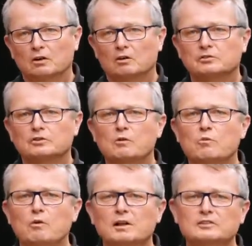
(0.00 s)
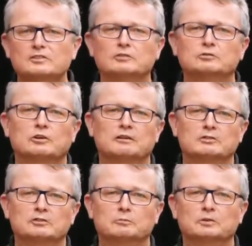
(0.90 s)
offers a wealth of driver
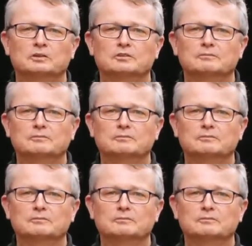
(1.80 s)
support